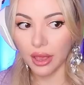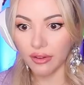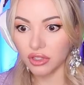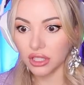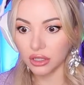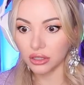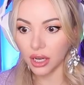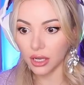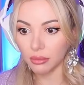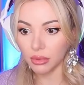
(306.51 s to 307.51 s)
Every single
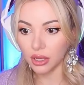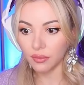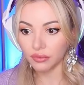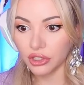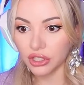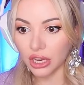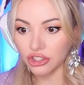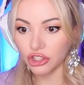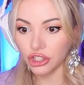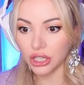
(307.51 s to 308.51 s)
time. That's
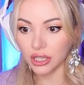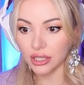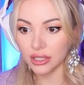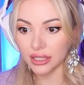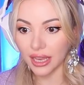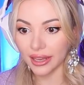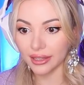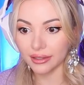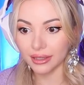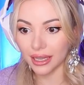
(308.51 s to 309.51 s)
actually genius, because I
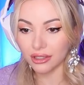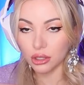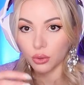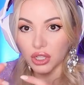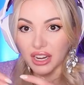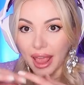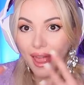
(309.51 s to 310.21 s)
get it squirted